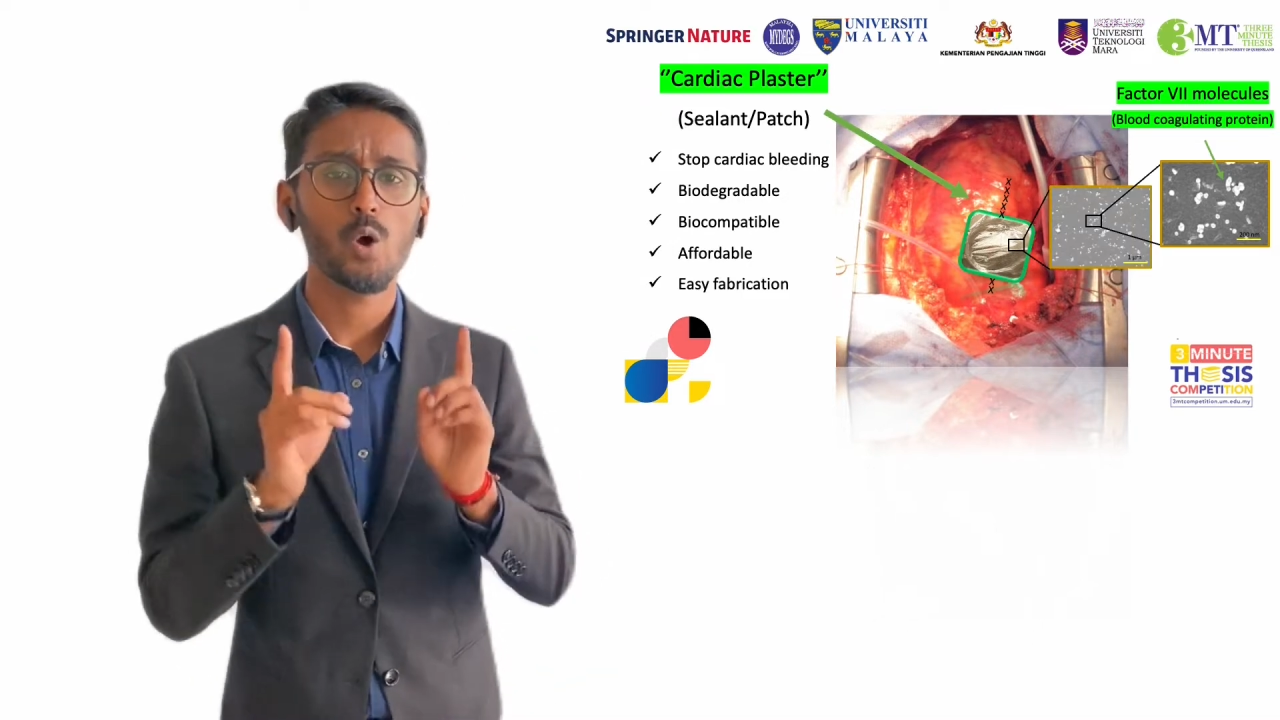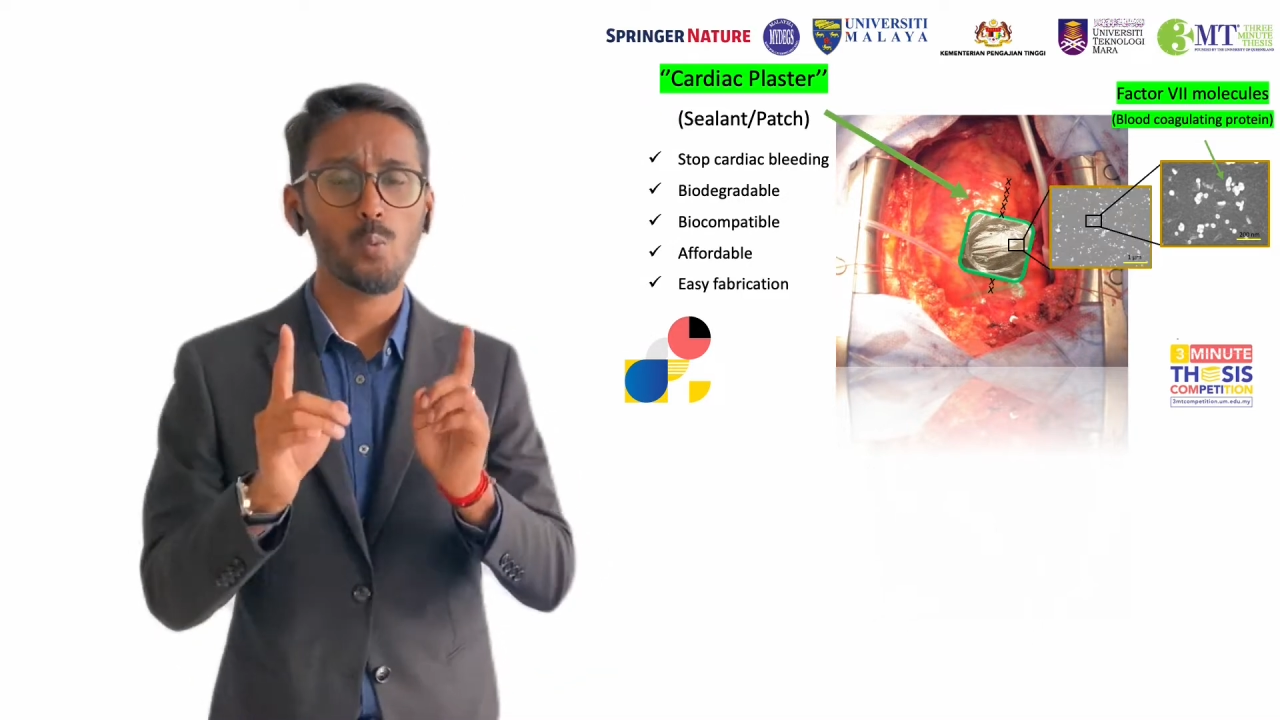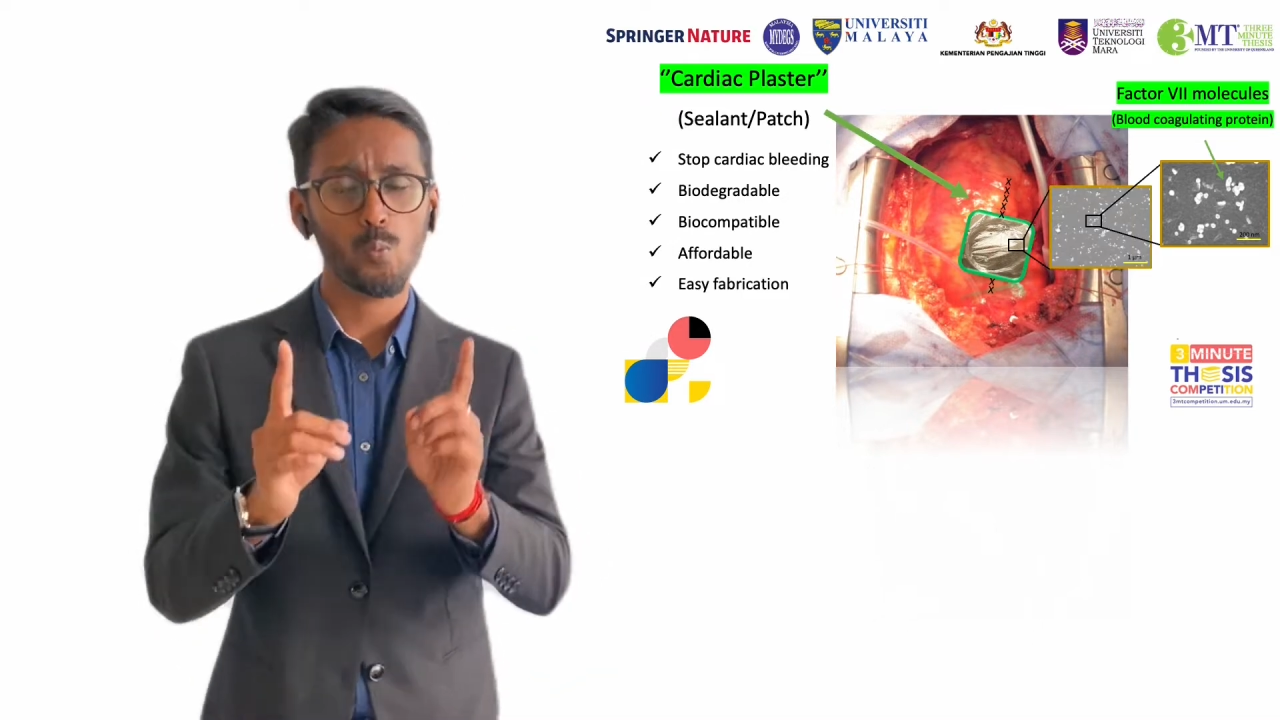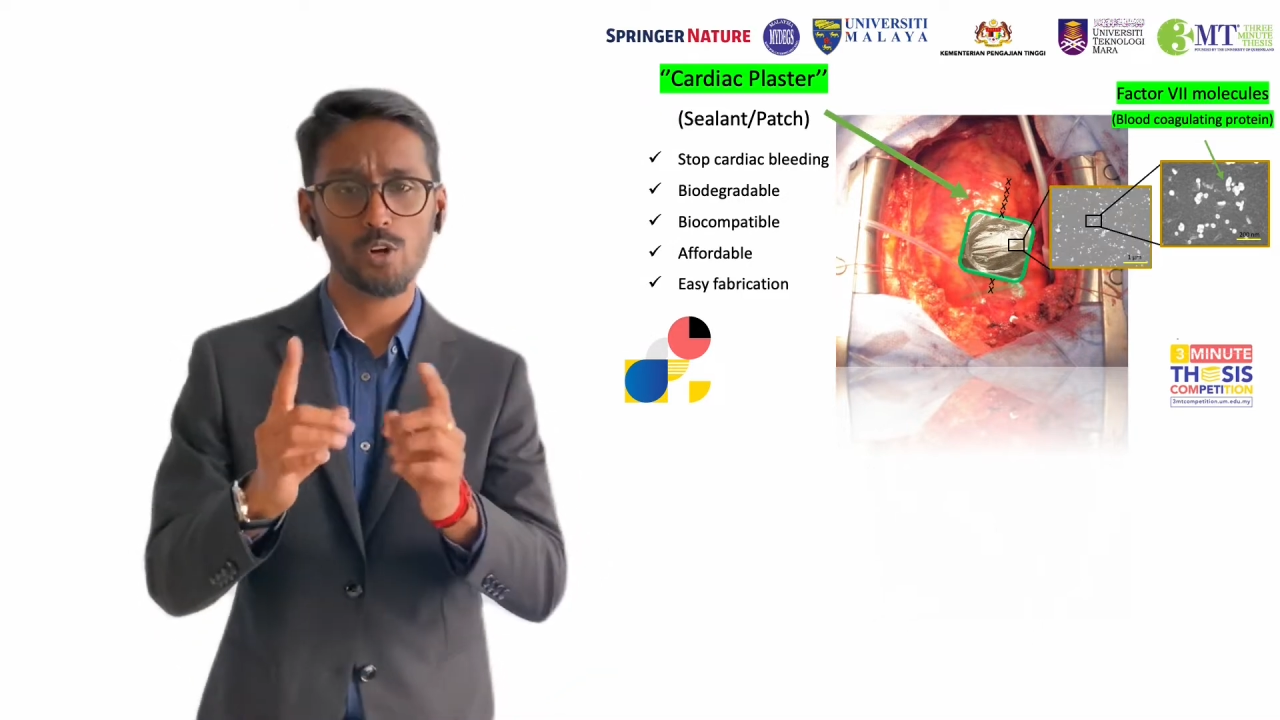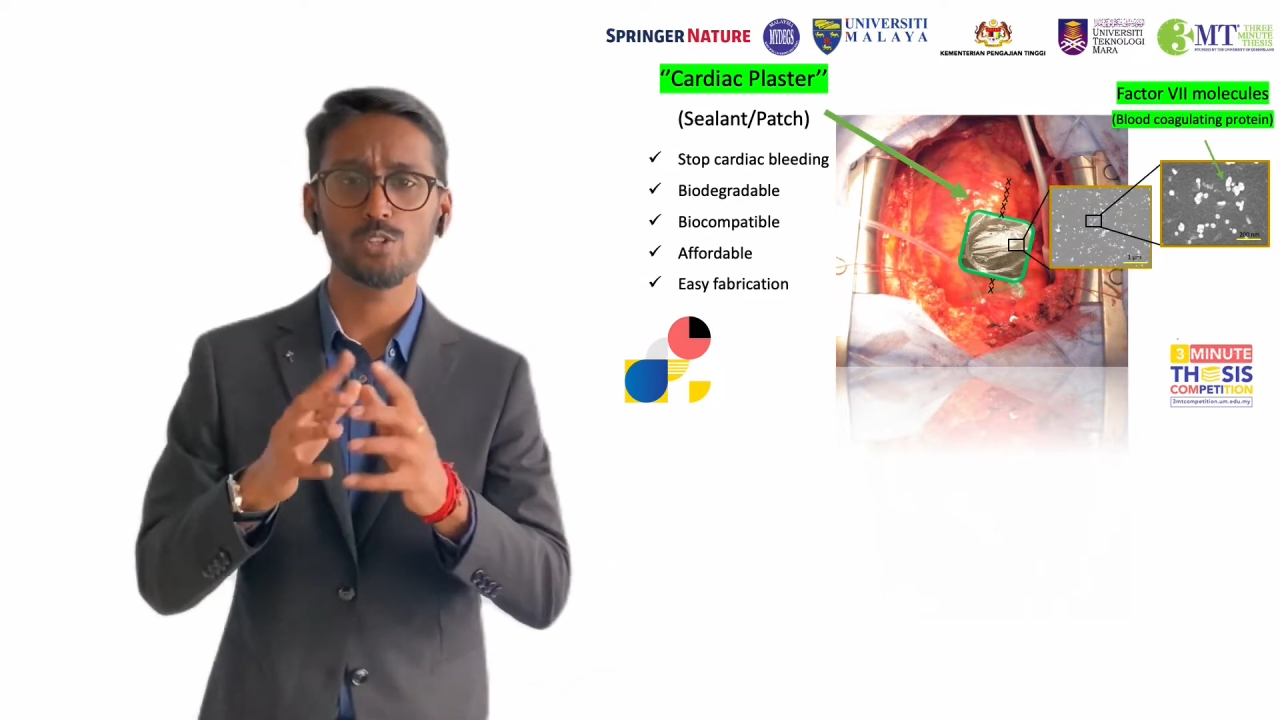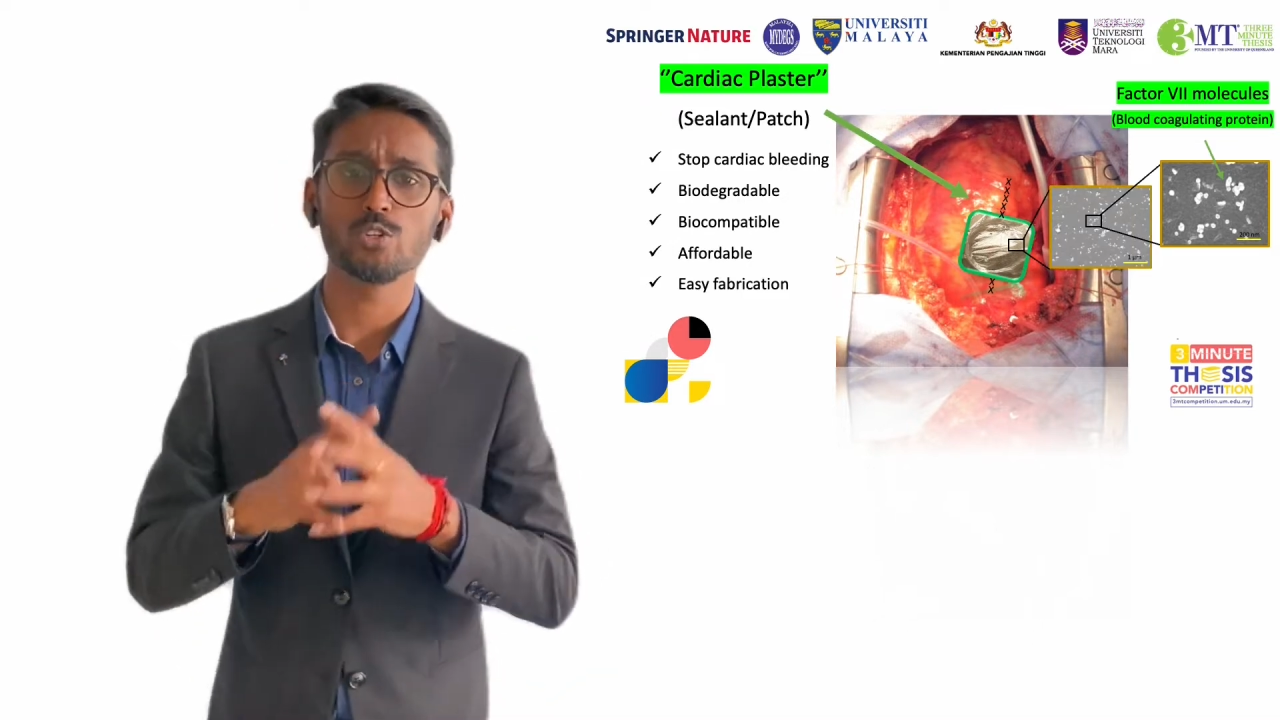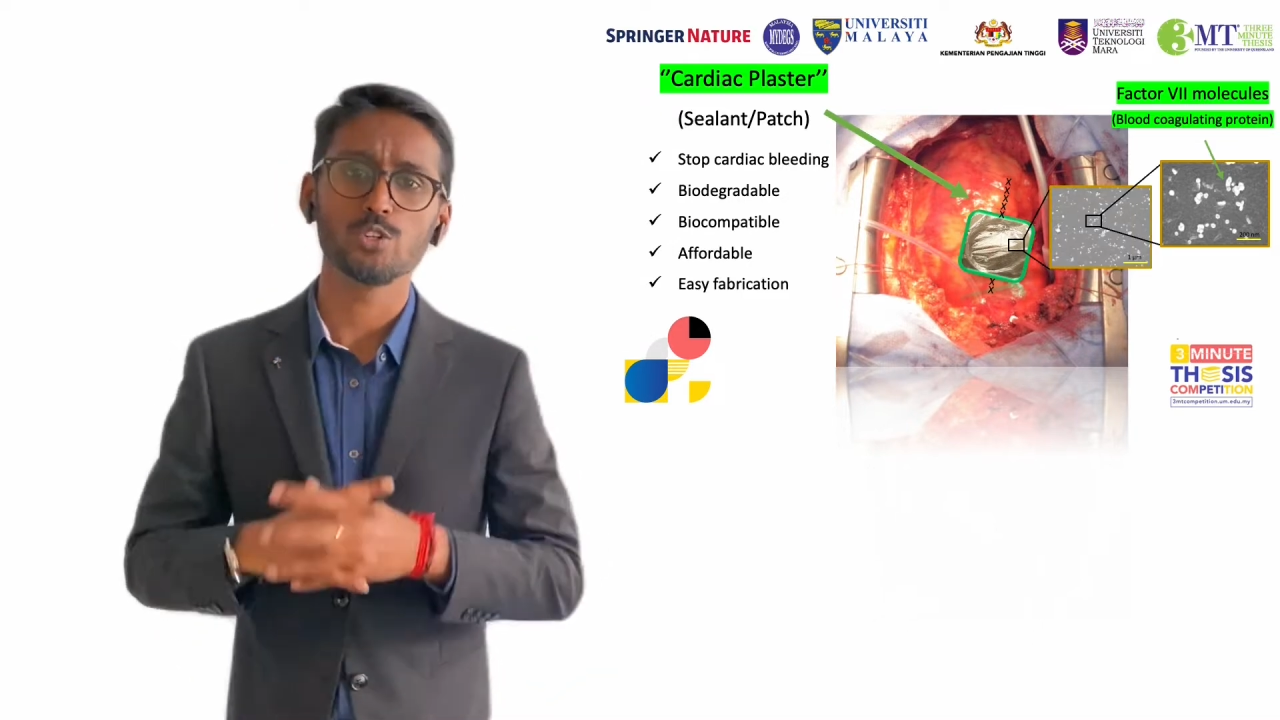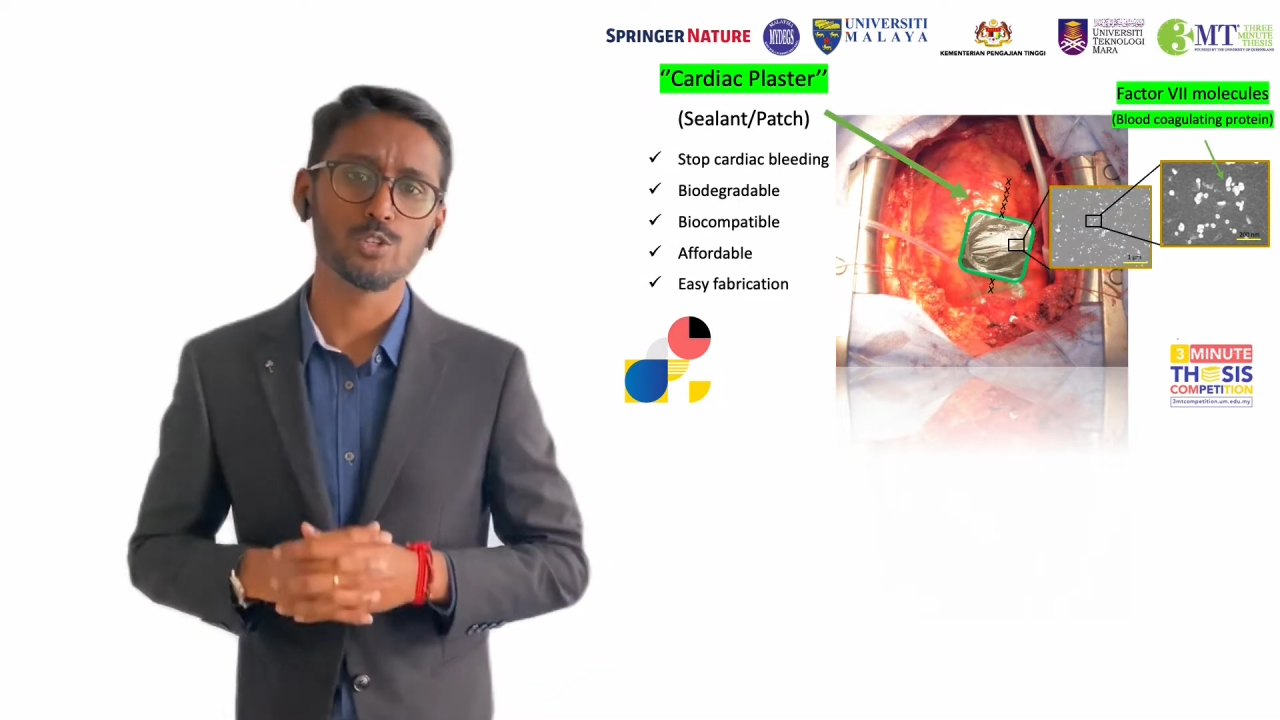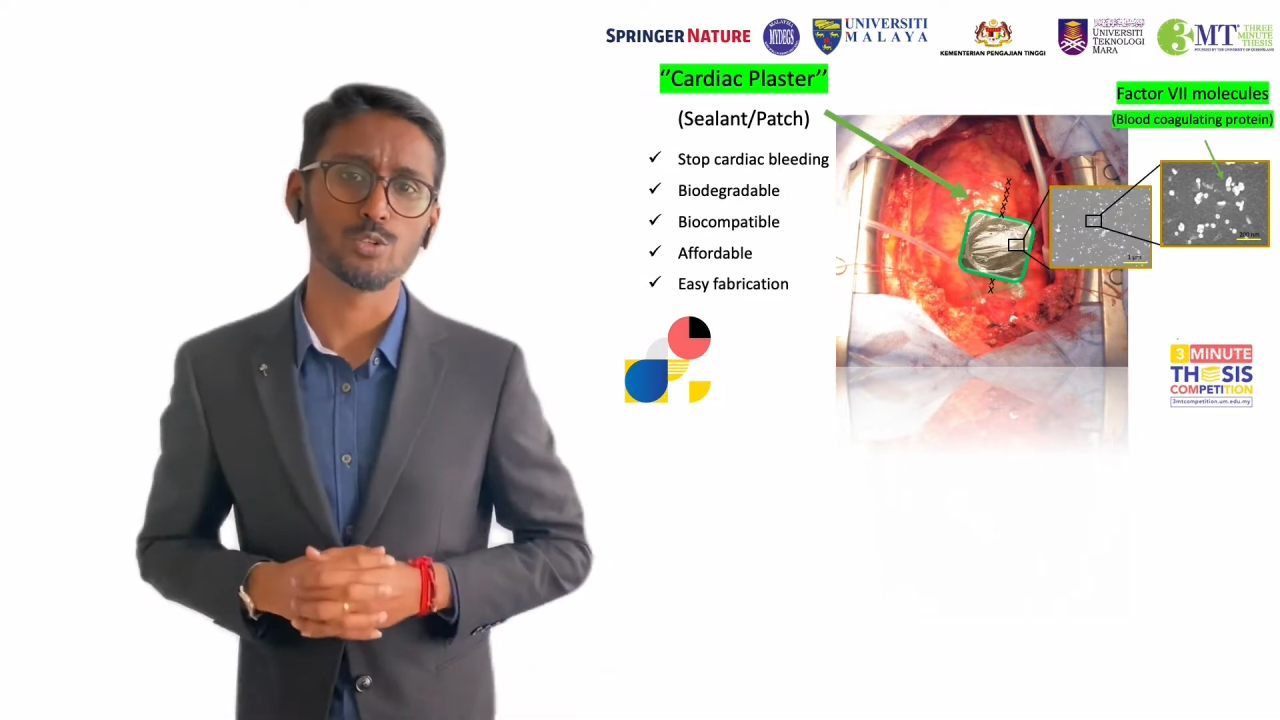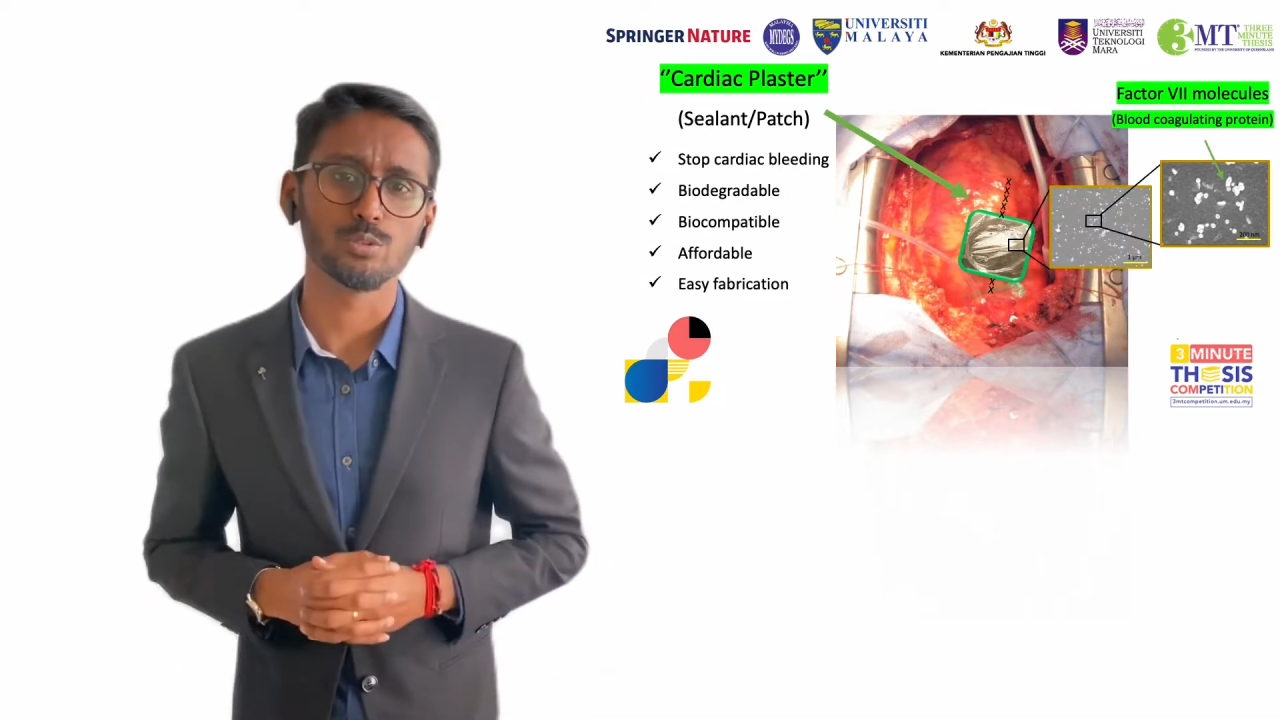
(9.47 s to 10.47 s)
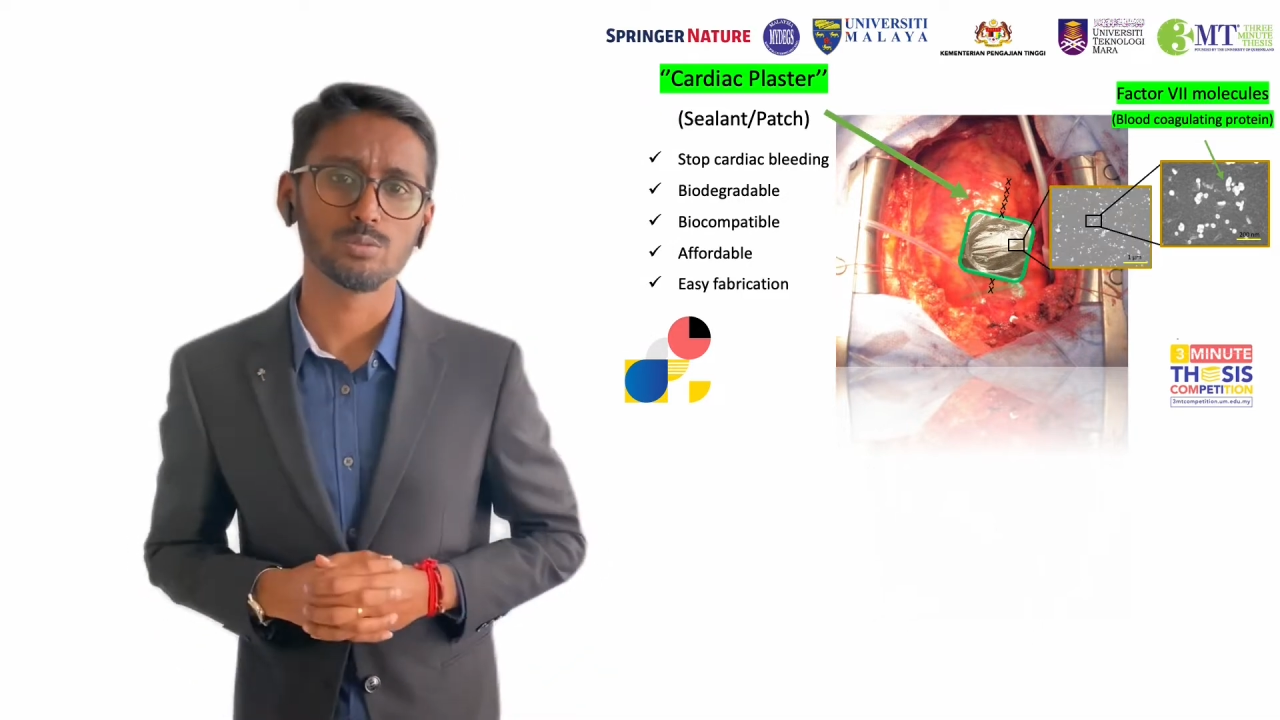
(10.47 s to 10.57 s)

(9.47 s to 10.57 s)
what do you do?